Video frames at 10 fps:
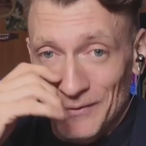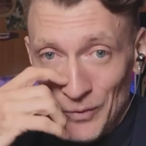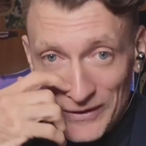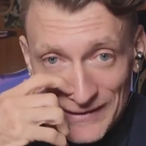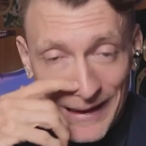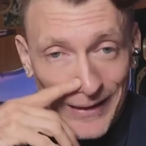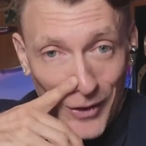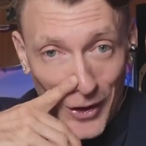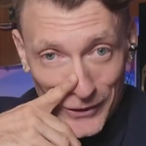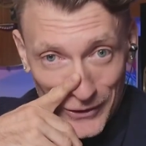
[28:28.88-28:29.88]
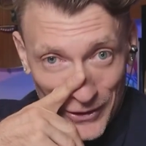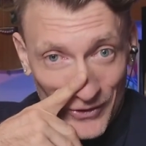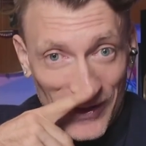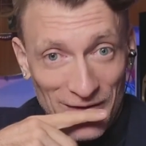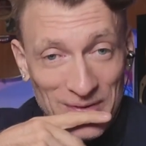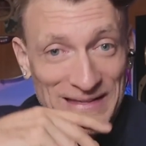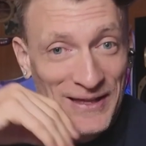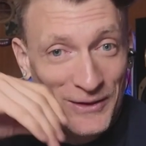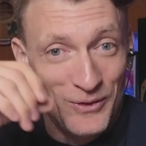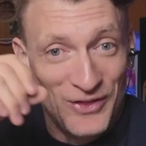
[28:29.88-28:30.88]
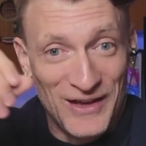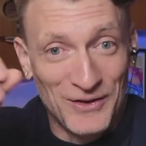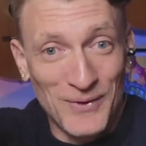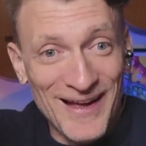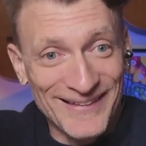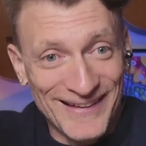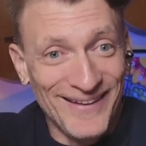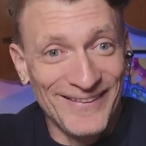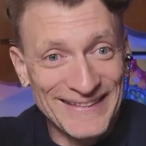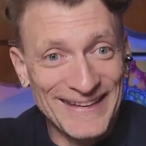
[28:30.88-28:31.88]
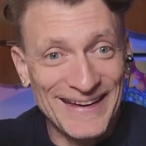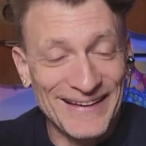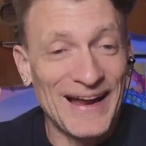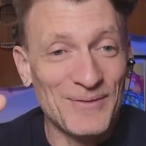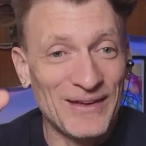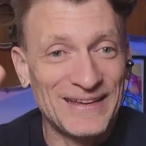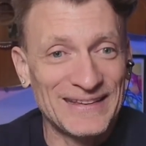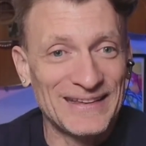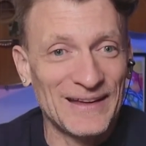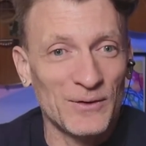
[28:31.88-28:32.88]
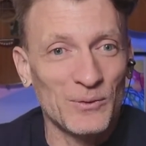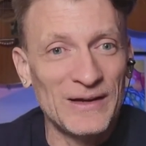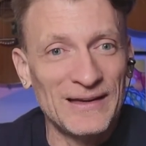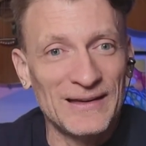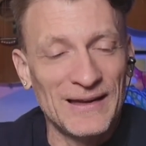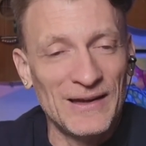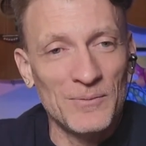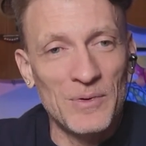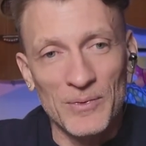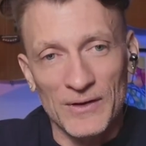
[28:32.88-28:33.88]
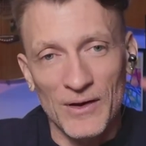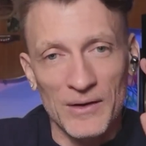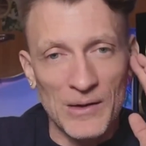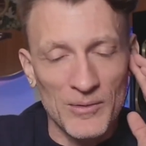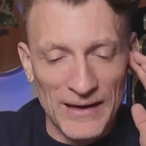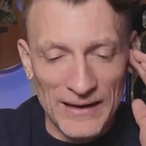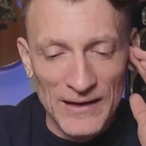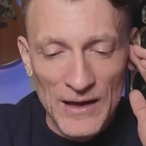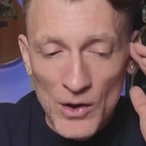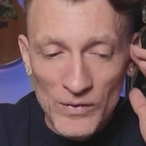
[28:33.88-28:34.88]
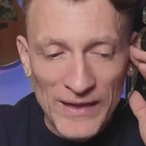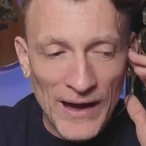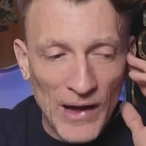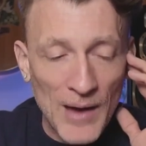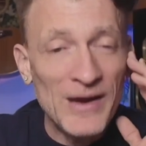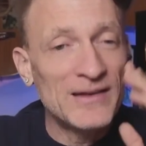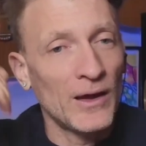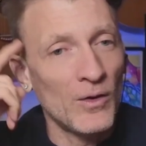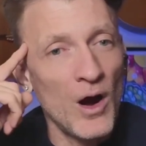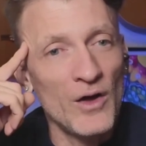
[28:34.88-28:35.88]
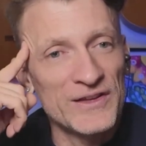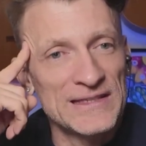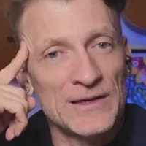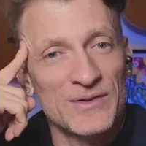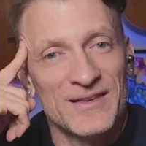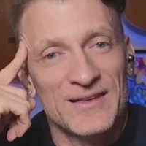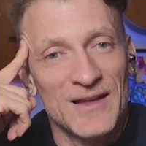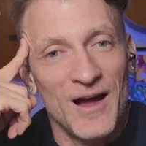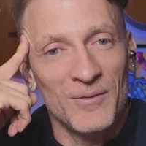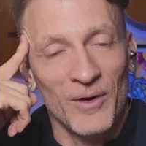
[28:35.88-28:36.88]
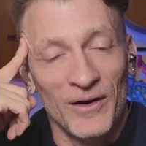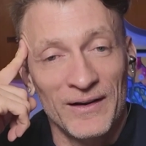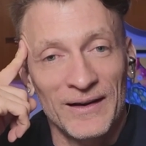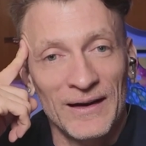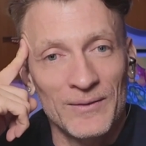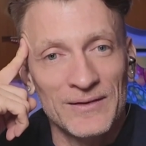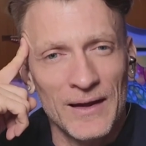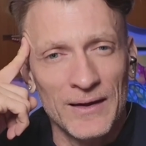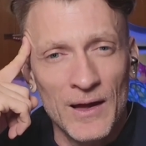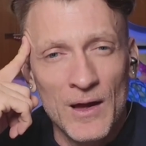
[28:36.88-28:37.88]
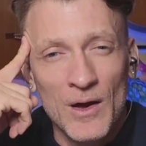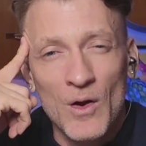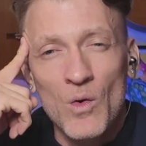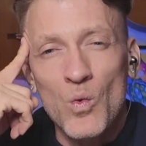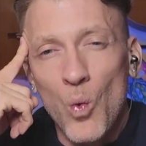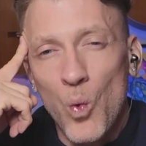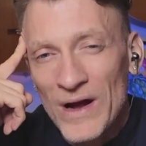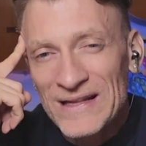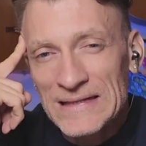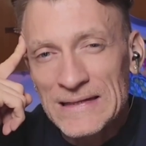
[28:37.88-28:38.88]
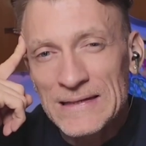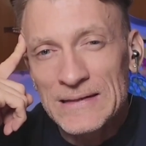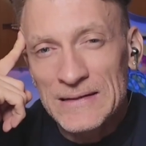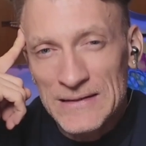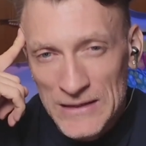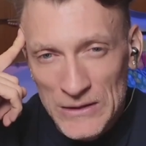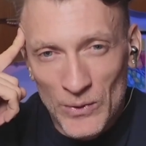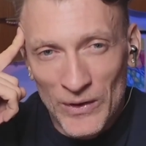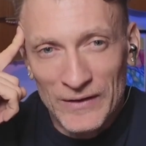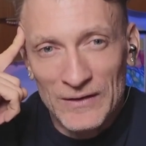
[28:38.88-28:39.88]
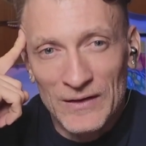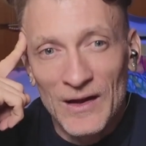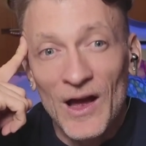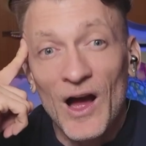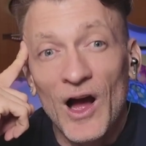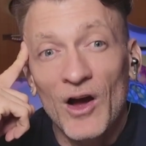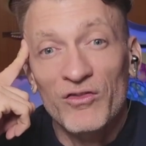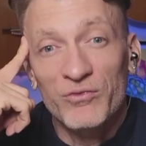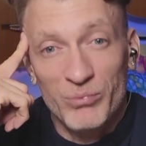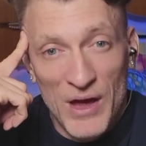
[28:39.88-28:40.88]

wasn't that long ago that I've been dealing with that as well. It's like, I'm like sitting there reading and hearing people come on my God. Now I'm going to tell you all the secrets of the stock market. And I was like, what's the secret of